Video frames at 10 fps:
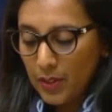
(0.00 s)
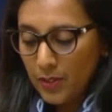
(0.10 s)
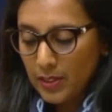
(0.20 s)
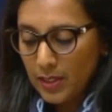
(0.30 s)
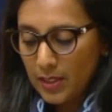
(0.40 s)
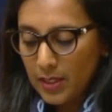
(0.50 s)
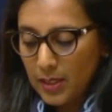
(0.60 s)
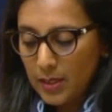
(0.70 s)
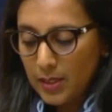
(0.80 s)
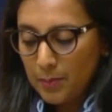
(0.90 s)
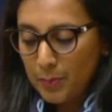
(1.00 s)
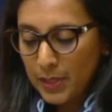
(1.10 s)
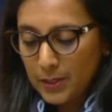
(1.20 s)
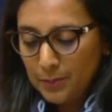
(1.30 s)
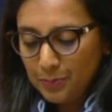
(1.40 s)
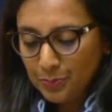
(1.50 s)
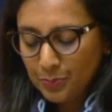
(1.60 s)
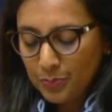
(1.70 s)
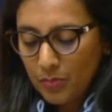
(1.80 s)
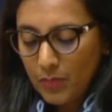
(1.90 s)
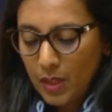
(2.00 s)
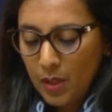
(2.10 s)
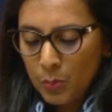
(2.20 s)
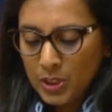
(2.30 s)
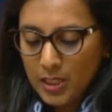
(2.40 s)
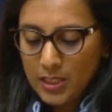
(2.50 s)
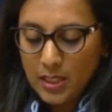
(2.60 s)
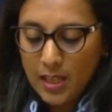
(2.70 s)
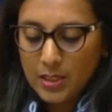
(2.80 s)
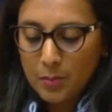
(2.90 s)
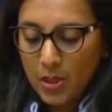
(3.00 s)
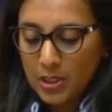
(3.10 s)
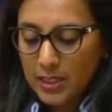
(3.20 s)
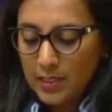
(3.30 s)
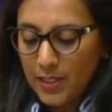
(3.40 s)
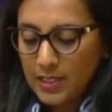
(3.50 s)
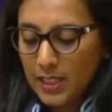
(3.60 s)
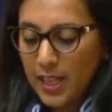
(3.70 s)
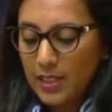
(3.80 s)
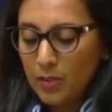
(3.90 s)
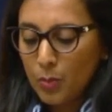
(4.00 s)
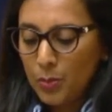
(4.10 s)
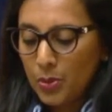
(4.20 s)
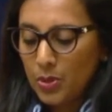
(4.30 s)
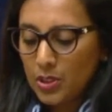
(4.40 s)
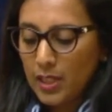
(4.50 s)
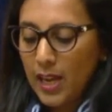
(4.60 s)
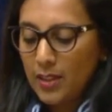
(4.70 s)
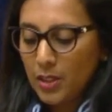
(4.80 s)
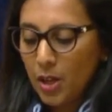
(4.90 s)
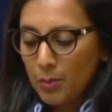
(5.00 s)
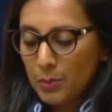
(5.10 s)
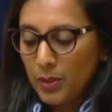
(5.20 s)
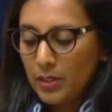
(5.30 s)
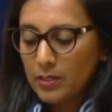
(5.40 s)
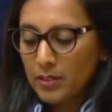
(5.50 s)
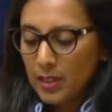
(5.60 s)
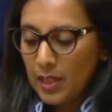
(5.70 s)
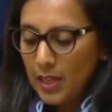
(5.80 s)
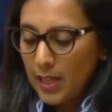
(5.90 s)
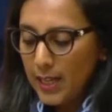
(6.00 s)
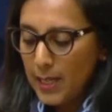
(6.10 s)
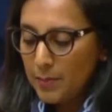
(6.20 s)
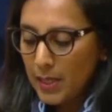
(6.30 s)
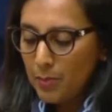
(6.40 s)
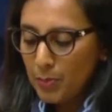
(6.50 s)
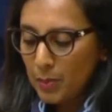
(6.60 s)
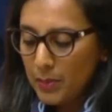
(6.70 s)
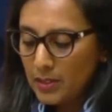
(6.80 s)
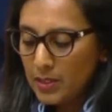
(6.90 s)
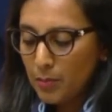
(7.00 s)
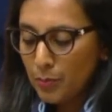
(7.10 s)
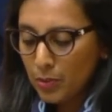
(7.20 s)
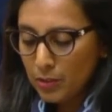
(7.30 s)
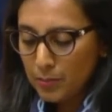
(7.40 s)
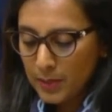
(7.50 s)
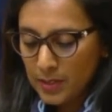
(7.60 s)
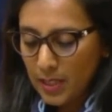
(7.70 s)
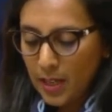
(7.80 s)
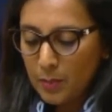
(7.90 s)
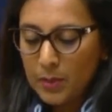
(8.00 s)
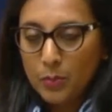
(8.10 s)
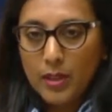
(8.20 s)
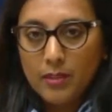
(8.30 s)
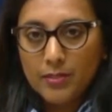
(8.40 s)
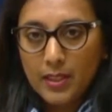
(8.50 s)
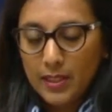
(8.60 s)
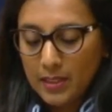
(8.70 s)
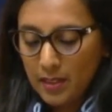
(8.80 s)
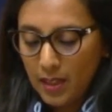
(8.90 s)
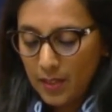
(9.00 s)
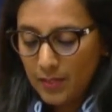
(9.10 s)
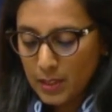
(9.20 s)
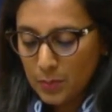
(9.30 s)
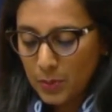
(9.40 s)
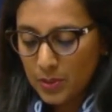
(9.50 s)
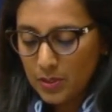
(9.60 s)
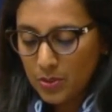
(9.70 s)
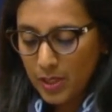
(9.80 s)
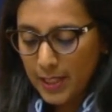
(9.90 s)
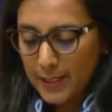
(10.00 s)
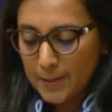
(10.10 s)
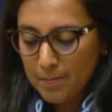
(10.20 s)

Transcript: in the bill, which are designed to monitor, investigate and report on how the Commonwealth implements improvements to animal welfare in the live export trade.